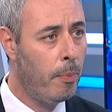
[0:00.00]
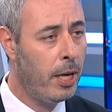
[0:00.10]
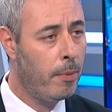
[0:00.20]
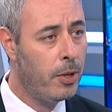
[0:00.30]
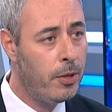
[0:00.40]

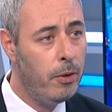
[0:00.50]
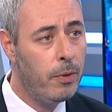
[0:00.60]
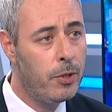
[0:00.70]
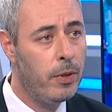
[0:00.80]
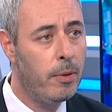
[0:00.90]
But number
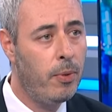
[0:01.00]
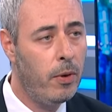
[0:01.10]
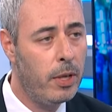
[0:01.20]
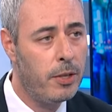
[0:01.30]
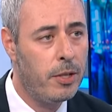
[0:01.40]
two, what's really
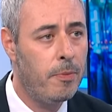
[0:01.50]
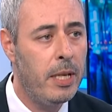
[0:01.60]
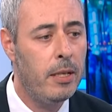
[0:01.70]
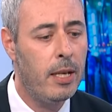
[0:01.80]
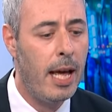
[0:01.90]
important, it
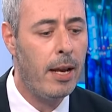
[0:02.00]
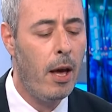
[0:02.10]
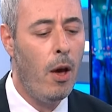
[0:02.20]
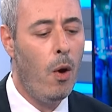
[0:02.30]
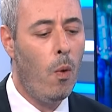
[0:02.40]
just means
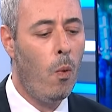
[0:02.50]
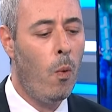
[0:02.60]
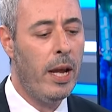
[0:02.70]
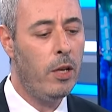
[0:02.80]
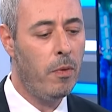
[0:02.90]
that
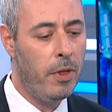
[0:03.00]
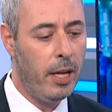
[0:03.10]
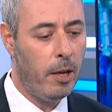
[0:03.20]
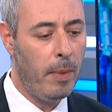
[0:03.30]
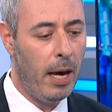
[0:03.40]
when you
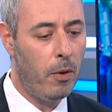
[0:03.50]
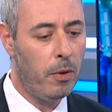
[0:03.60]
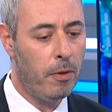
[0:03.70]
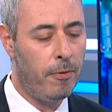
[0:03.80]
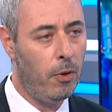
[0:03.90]
think
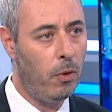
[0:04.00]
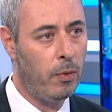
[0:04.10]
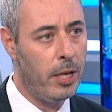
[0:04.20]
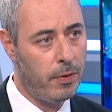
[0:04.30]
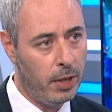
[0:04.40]
about the
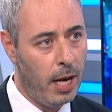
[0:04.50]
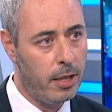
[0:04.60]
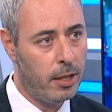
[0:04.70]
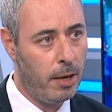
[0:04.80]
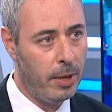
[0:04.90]
full range of
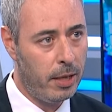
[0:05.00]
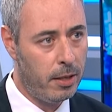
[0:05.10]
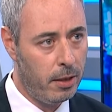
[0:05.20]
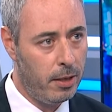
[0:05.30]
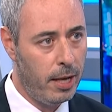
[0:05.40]
cuts coming
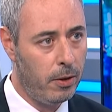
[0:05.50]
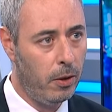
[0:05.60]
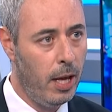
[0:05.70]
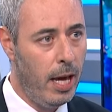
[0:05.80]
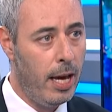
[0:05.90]
into the
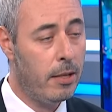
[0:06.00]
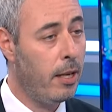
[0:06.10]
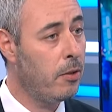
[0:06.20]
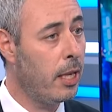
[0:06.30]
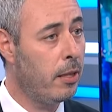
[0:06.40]
cycle, it
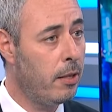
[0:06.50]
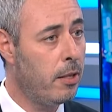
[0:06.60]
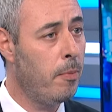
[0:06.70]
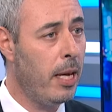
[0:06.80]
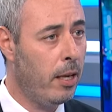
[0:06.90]
sounds like
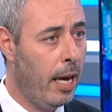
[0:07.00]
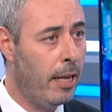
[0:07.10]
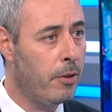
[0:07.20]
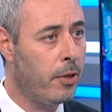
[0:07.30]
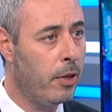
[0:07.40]
this is a Bank of
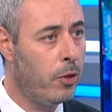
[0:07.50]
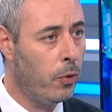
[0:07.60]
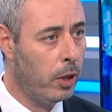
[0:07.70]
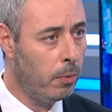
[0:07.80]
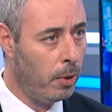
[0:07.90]
Canada that's going to
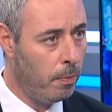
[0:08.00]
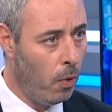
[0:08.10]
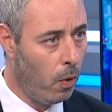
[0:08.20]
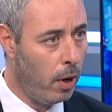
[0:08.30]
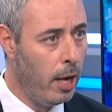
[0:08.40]
do a little bit
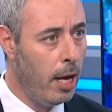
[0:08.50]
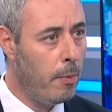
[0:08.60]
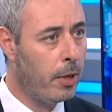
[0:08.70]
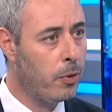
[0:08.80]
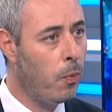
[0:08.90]
more.
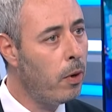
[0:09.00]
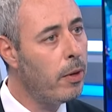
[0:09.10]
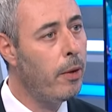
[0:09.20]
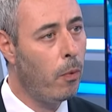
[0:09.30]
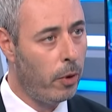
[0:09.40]
Because
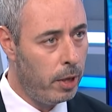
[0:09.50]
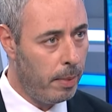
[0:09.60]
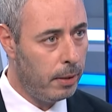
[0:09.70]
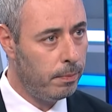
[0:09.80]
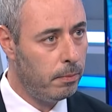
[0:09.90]
what are they
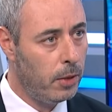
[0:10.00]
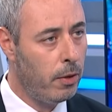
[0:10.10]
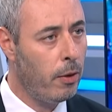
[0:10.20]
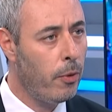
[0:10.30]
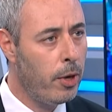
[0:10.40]
worried about?
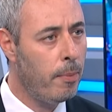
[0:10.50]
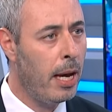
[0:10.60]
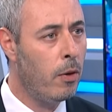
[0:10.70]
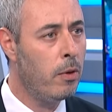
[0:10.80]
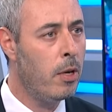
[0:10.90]
You know, they're worried
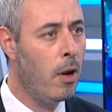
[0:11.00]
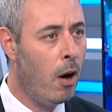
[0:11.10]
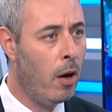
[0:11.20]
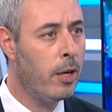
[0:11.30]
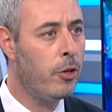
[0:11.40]
about
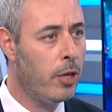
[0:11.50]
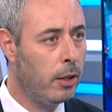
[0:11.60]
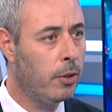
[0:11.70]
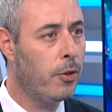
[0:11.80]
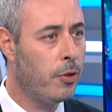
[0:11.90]

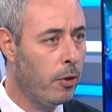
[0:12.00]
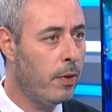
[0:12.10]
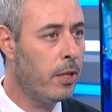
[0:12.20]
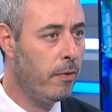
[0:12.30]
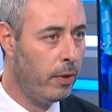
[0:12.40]
non-shelter
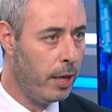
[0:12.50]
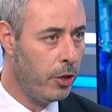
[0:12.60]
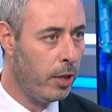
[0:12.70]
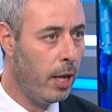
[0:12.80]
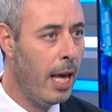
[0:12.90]
service
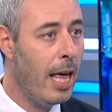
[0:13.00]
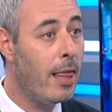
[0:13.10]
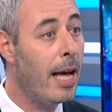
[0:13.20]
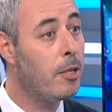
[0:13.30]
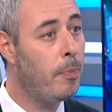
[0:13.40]
inflation.
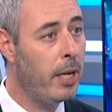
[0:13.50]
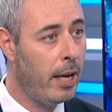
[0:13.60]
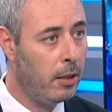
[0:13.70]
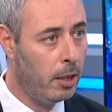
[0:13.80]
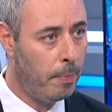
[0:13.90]
That's
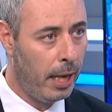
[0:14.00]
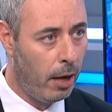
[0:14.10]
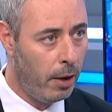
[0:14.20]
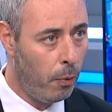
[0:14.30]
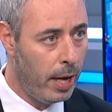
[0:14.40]
being held up by
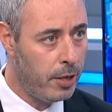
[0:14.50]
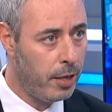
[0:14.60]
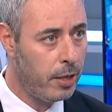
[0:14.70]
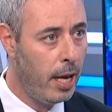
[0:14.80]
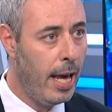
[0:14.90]
high
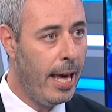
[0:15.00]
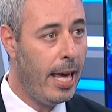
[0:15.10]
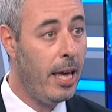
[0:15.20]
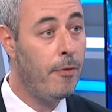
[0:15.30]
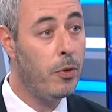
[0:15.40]
wages.
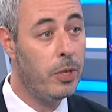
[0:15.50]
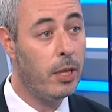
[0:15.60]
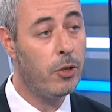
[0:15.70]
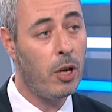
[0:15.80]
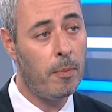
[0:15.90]
If you
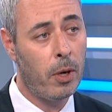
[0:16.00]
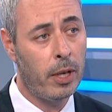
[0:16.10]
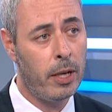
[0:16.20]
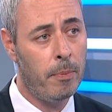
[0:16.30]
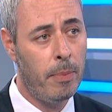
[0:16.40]
see the job
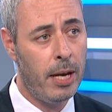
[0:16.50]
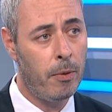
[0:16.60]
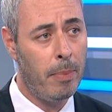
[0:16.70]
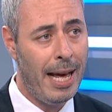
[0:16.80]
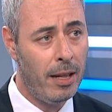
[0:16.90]
market in
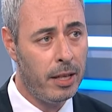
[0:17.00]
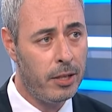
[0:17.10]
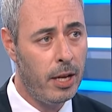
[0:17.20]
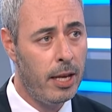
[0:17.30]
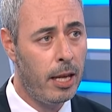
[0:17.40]
better
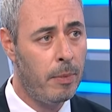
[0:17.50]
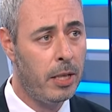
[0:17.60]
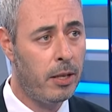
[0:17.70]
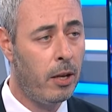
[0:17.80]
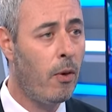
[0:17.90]
balance, that
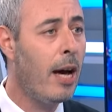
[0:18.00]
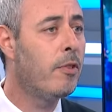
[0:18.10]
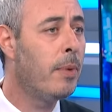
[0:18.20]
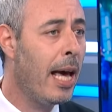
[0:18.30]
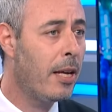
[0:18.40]
means that they don't
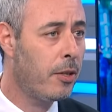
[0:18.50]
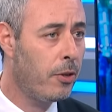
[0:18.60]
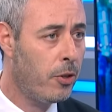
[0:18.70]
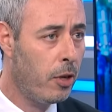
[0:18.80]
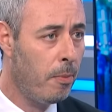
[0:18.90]
have to be as
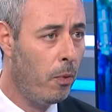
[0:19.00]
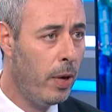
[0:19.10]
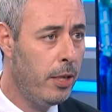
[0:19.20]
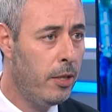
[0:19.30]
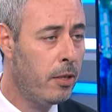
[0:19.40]
concerned
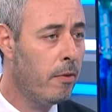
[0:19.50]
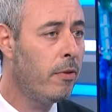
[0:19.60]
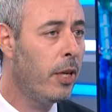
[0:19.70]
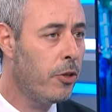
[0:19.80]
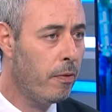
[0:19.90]
about wages and
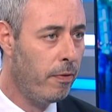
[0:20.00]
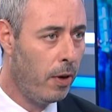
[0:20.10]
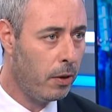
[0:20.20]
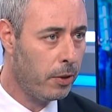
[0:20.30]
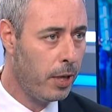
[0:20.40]
inflation
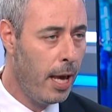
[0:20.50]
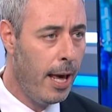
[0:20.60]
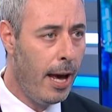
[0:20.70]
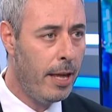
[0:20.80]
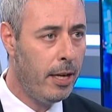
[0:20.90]
falls.
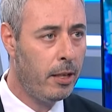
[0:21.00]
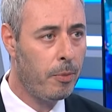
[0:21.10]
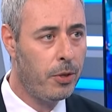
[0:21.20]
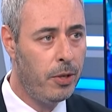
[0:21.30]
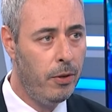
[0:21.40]
I think
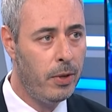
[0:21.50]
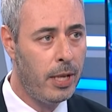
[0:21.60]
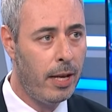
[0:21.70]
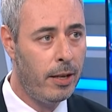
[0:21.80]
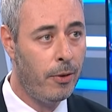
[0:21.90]
number two
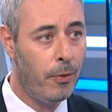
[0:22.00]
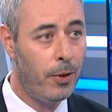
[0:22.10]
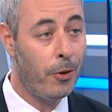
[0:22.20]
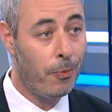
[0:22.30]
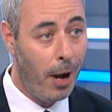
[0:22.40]
is that, you know,
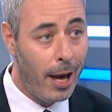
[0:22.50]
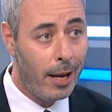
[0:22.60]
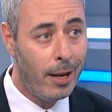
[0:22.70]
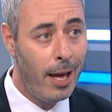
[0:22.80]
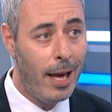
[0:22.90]
you're
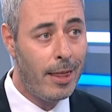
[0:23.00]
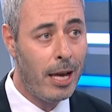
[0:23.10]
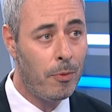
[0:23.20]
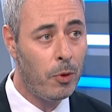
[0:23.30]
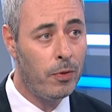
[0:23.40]
right,
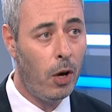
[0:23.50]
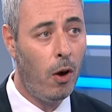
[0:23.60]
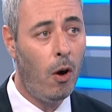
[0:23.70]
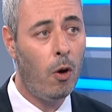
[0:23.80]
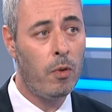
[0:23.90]
they removed
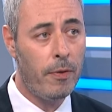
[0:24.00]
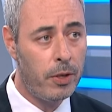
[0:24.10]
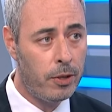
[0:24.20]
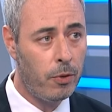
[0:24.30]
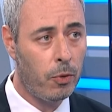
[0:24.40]
all
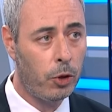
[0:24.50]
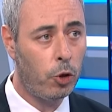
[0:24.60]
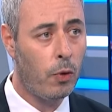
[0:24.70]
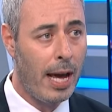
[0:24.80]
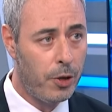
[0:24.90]
reference to the
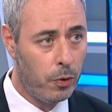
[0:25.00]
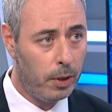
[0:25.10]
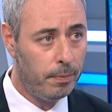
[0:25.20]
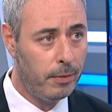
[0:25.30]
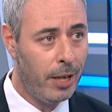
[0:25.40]
word
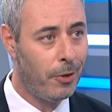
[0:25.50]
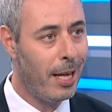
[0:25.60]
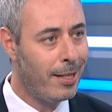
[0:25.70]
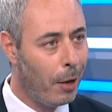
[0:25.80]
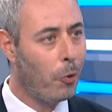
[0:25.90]
gradual. You know,
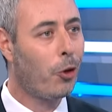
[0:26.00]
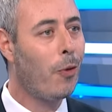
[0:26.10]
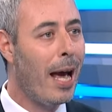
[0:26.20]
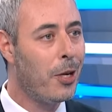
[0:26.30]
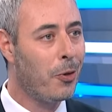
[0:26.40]
it's that word
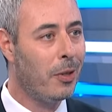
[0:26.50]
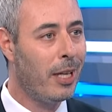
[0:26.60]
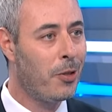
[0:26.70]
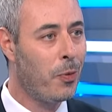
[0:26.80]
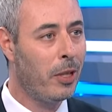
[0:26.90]

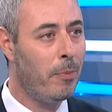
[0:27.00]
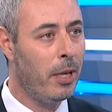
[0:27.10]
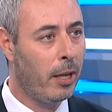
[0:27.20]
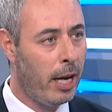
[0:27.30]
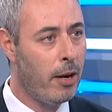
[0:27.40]
gradual that's really
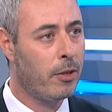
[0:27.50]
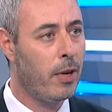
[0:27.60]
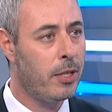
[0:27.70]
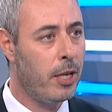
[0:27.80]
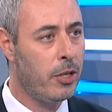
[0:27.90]
been a
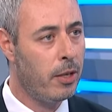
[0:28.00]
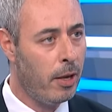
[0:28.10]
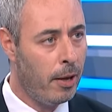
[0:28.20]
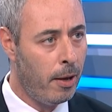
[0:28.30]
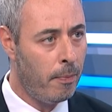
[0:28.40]

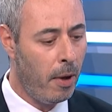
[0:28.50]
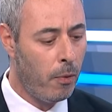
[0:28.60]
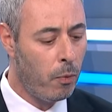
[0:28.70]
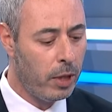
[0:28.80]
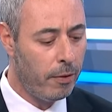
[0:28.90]
characterization,
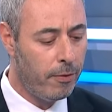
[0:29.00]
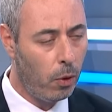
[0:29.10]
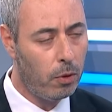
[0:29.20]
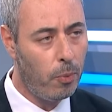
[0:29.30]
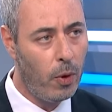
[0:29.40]
a really
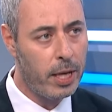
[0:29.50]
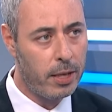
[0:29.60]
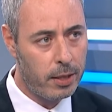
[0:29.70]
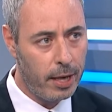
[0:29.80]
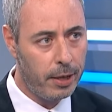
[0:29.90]
focal
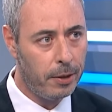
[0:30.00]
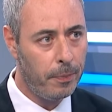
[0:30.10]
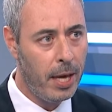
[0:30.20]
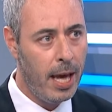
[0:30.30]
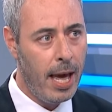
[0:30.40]
point of this cycle.